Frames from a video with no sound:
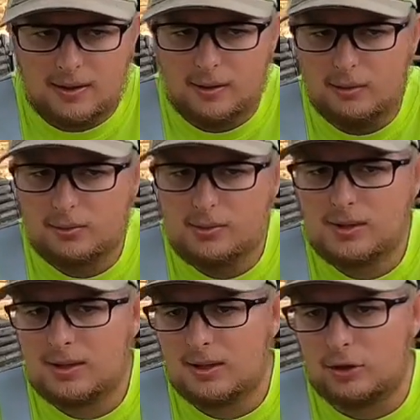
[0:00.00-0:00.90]
Those you
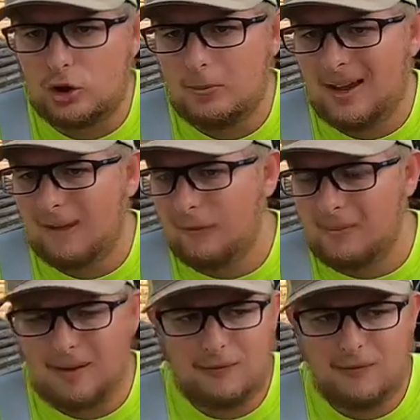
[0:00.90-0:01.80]
can get in a two pack for
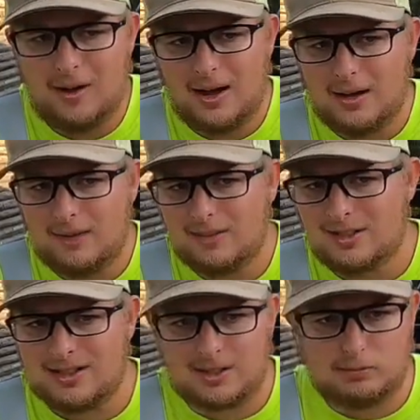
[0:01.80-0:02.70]
about five to
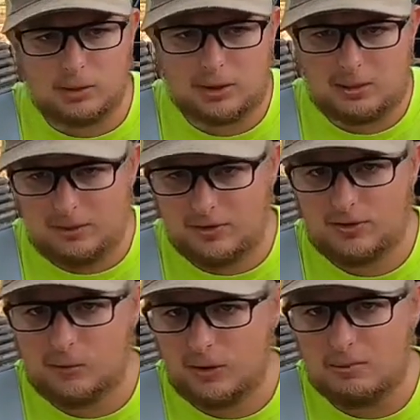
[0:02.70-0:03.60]
six bucks.
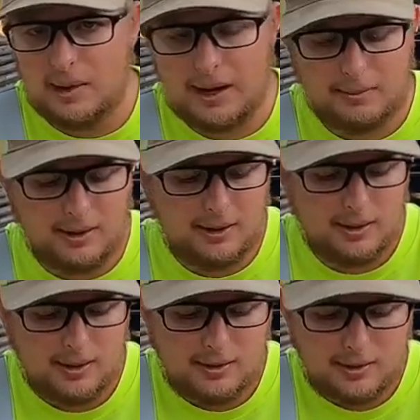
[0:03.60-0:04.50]
Depends on where you buy them at.
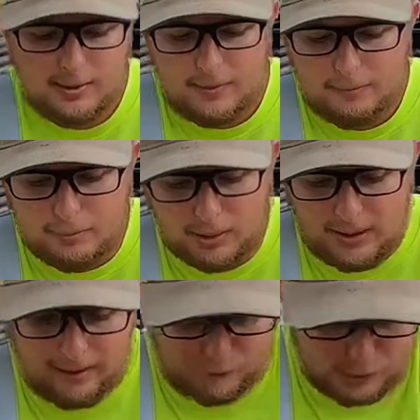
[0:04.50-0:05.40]

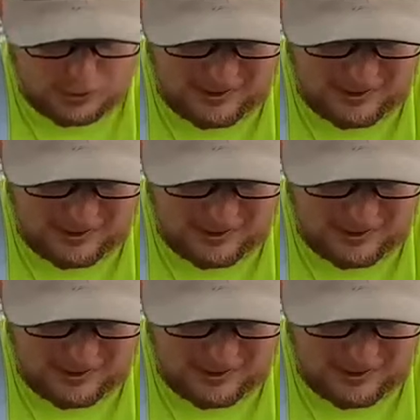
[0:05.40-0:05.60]
But if you